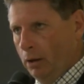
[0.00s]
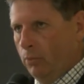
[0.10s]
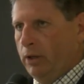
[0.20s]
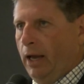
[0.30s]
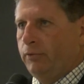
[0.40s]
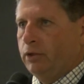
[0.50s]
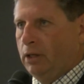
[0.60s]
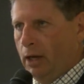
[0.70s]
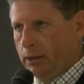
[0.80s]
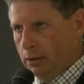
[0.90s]
we have to
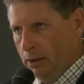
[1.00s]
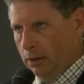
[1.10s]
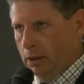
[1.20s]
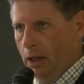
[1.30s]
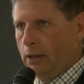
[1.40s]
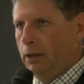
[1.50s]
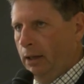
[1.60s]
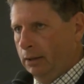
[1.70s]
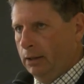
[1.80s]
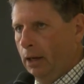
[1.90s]
cut and cut
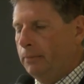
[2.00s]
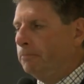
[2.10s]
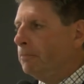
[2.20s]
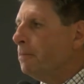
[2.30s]
and cut.